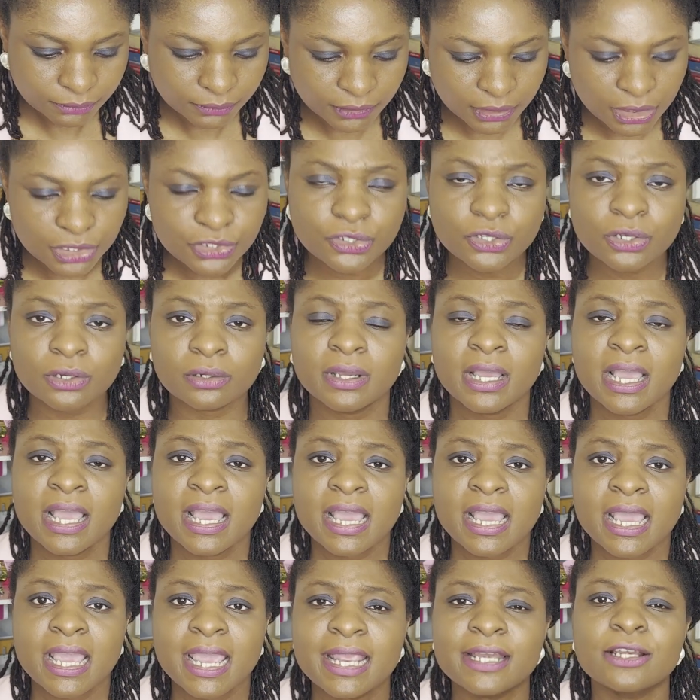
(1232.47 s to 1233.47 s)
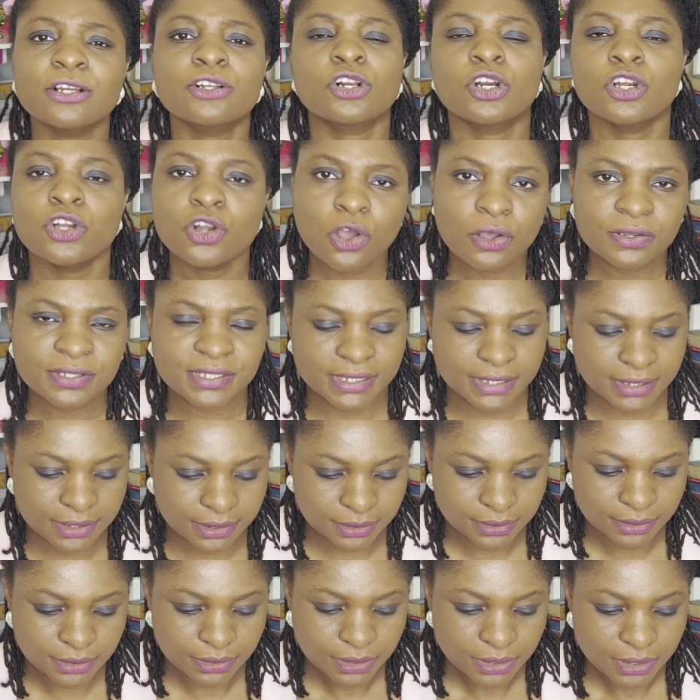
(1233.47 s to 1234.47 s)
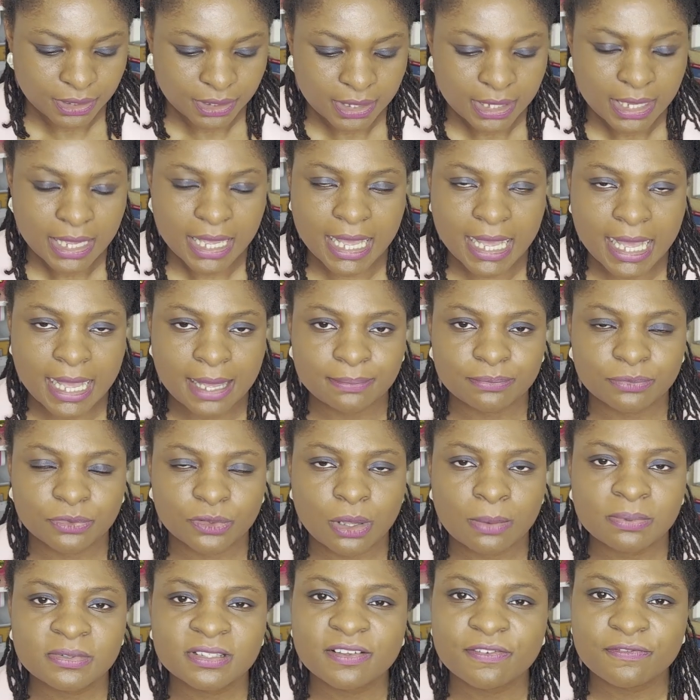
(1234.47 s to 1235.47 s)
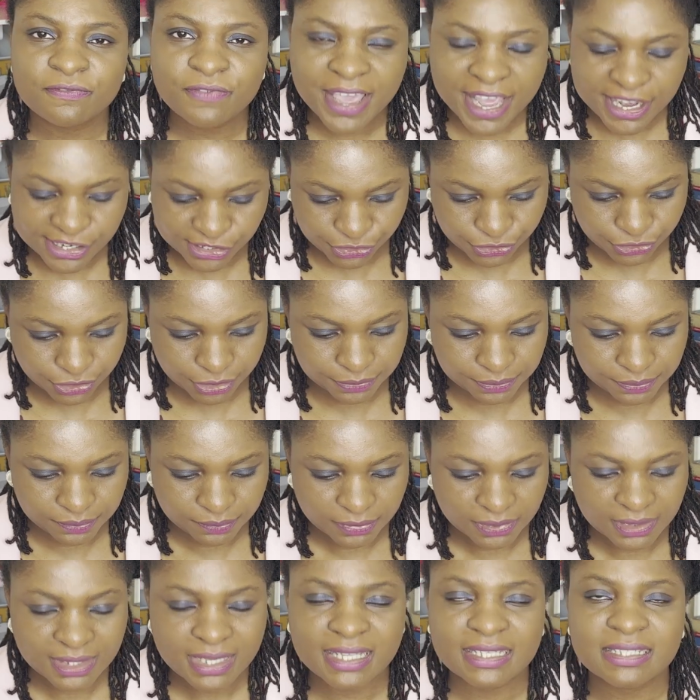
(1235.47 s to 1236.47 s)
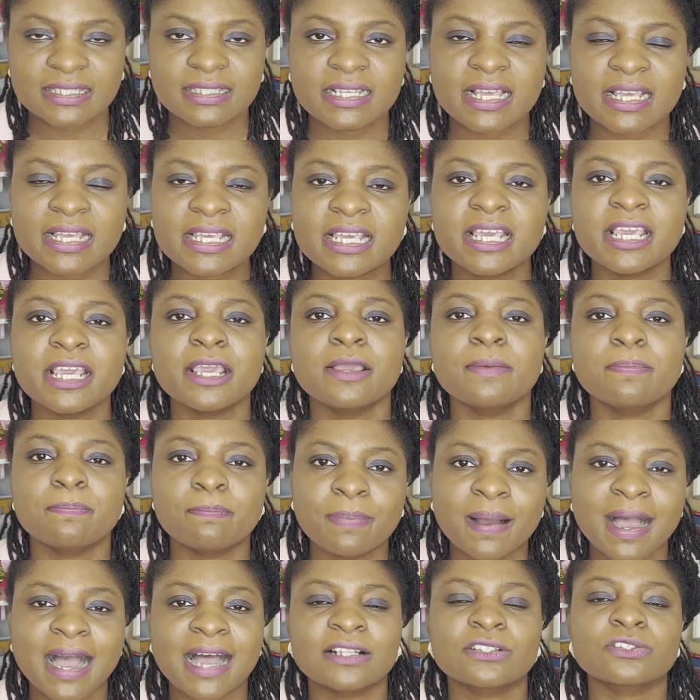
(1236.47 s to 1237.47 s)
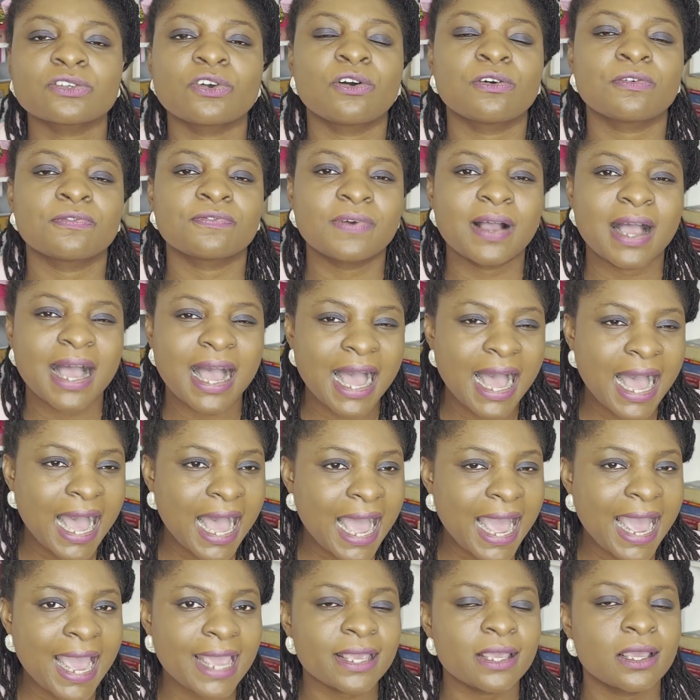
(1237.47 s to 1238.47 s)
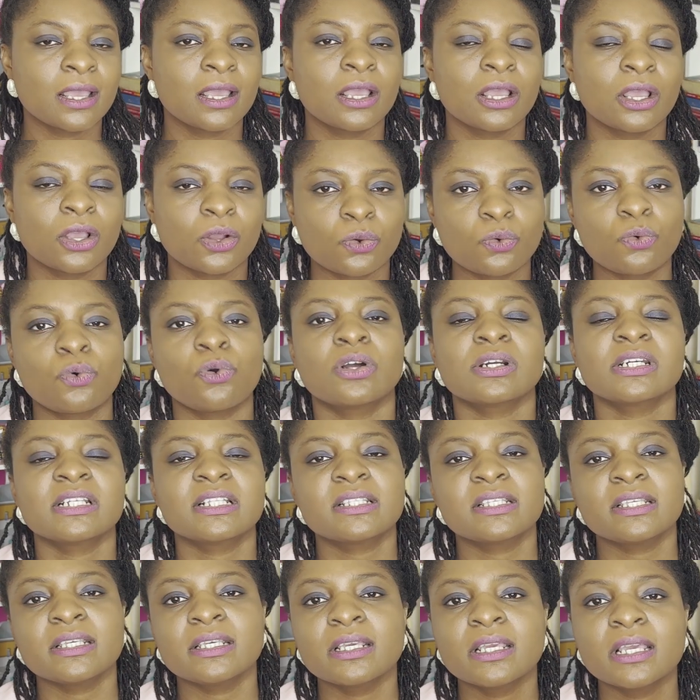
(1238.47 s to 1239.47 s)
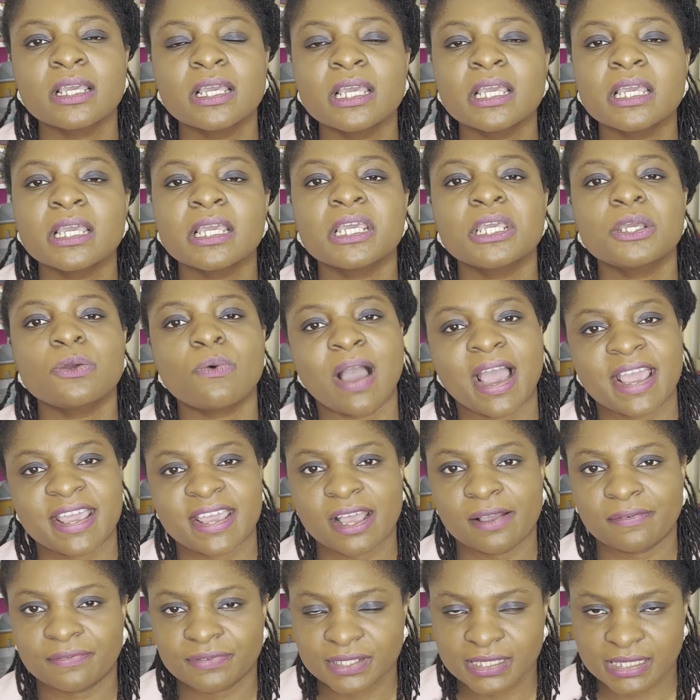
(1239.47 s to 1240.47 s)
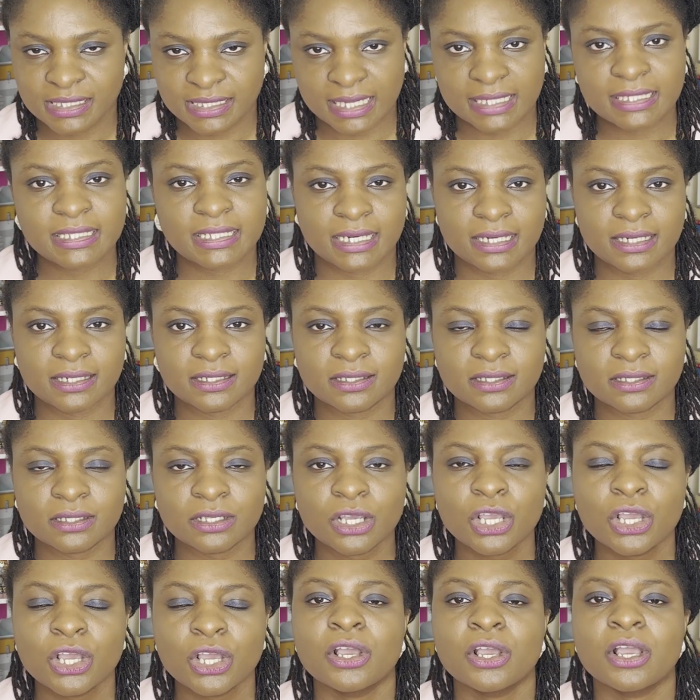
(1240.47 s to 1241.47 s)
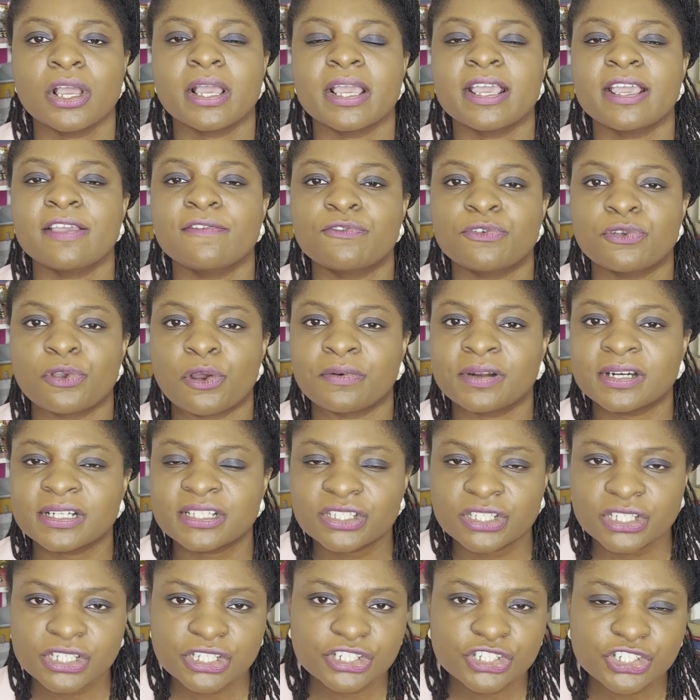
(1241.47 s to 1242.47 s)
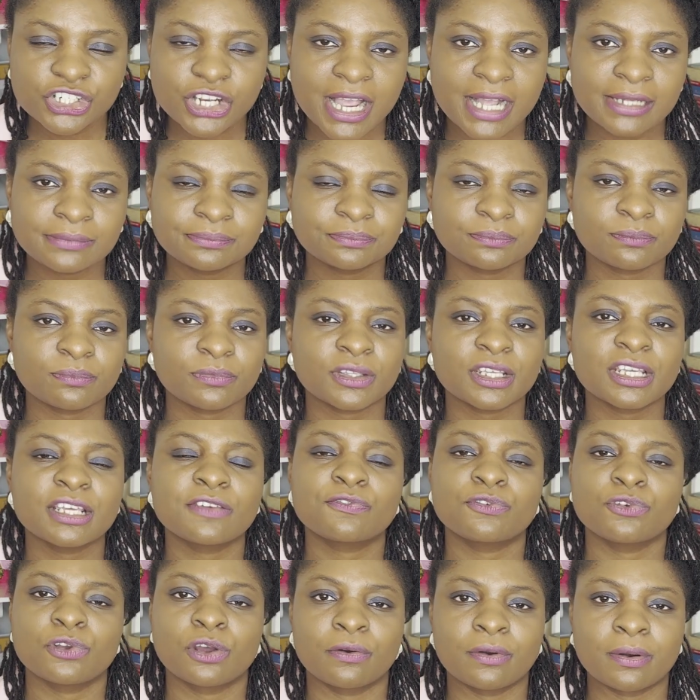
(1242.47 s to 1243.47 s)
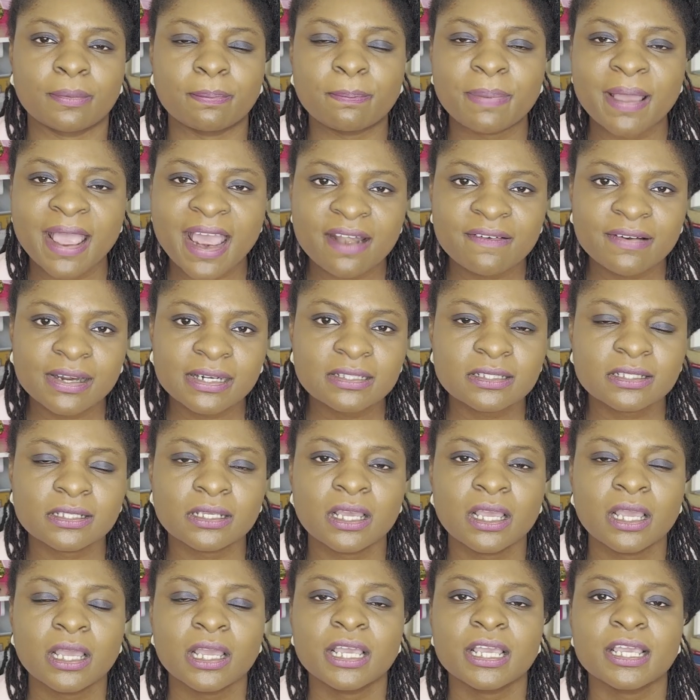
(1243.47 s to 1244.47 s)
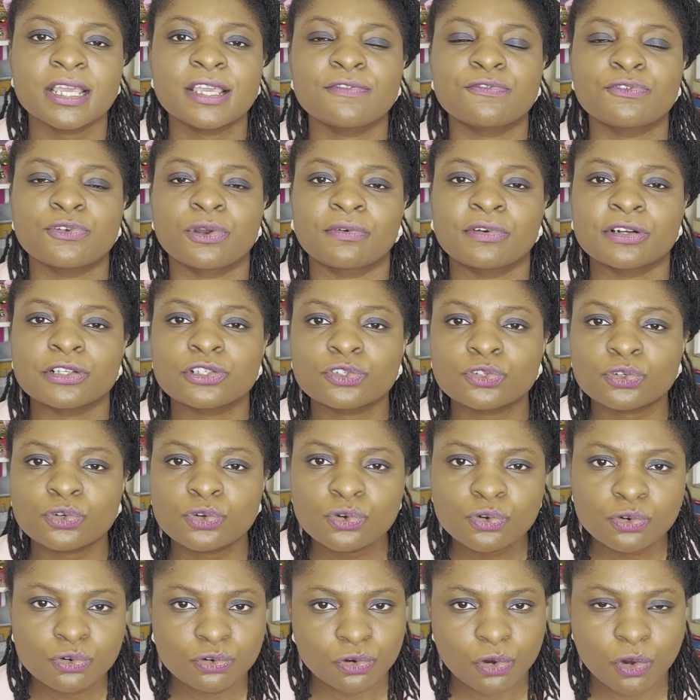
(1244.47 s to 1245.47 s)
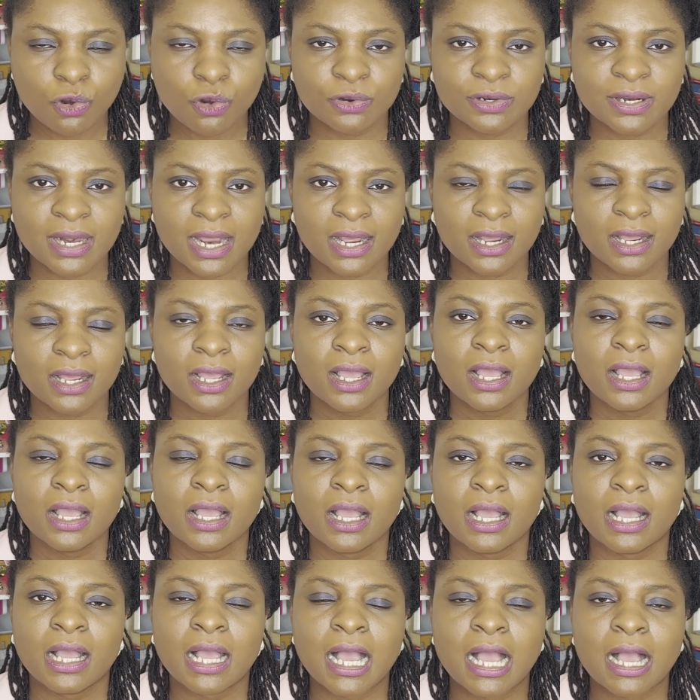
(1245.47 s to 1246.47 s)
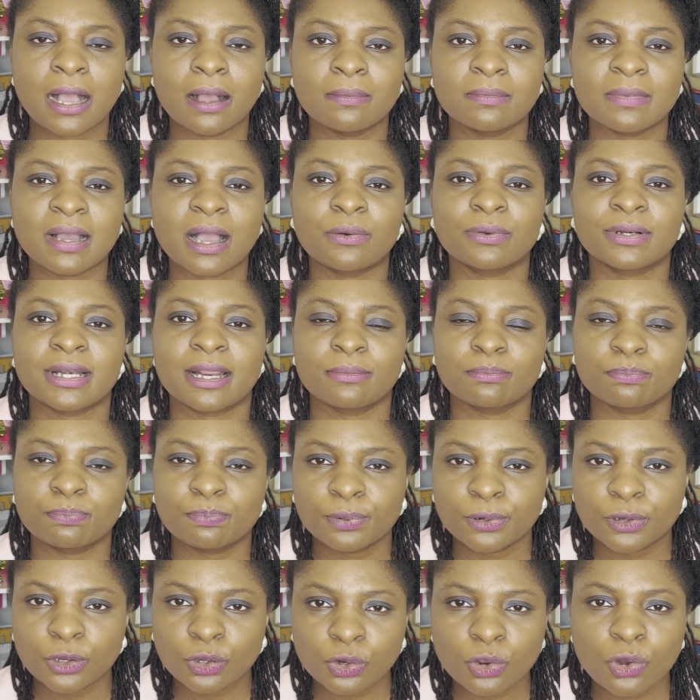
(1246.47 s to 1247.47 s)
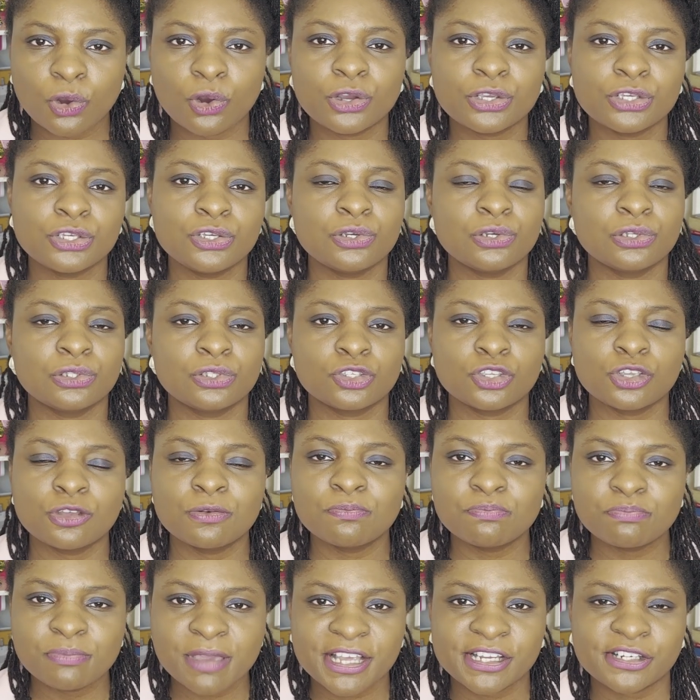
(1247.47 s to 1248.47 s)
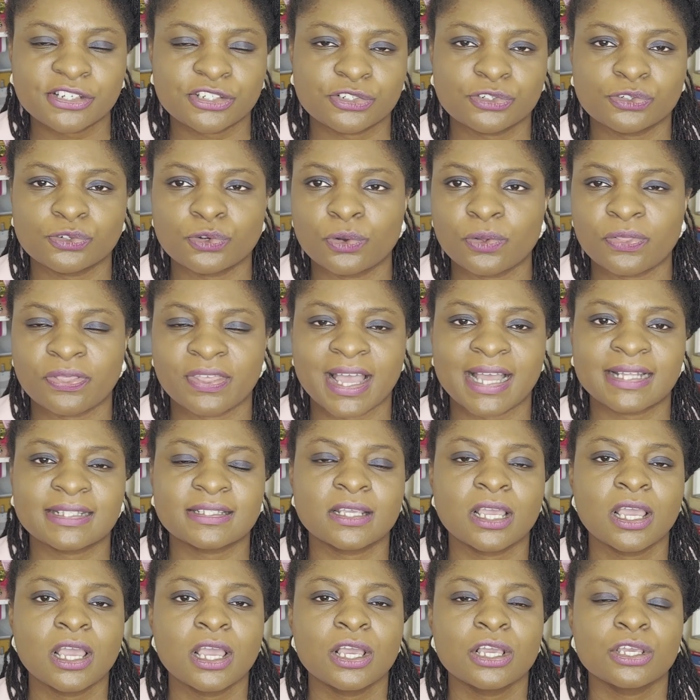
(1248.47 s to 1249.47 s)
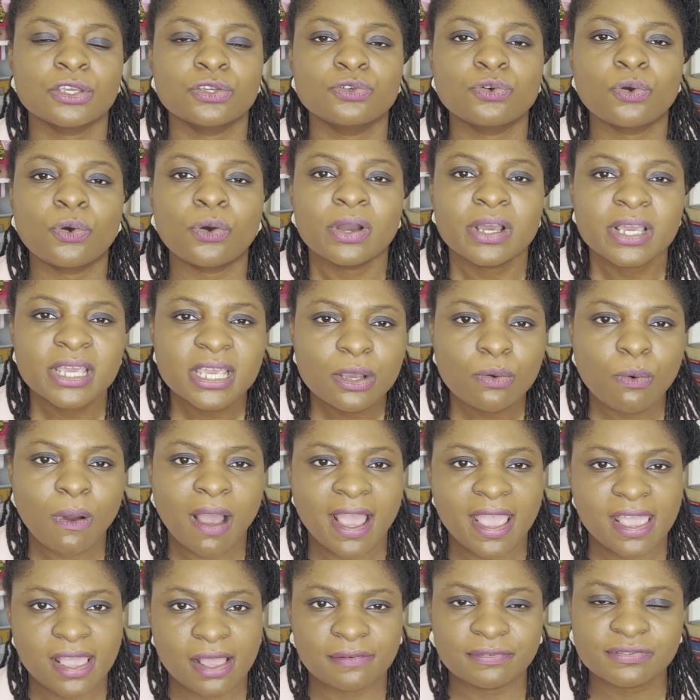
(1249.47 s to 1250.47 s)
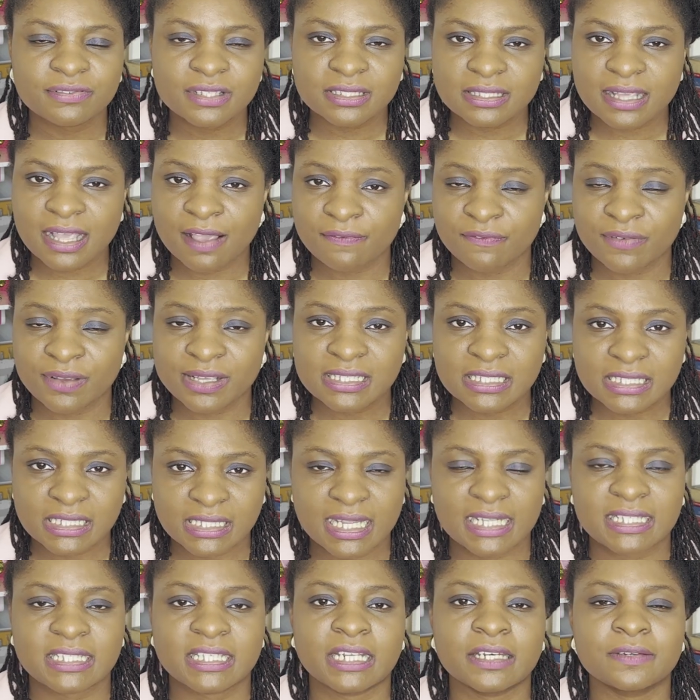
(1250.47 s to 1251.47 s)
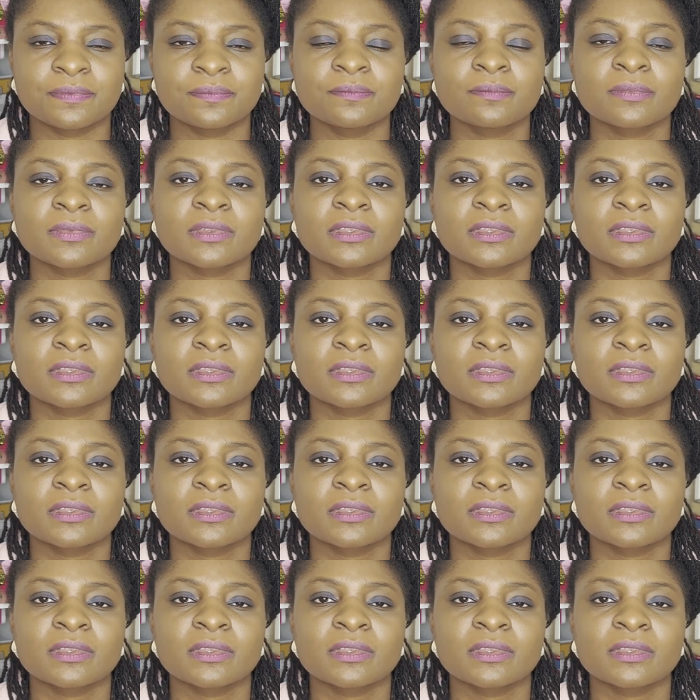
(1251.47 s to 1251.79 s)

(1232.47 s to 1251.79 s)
So in closing, observation is a key part of high quality EYF settings. If you're a teacher, if you're a parent, if you're a school owner, I will implore you to make sure that your EYFS setting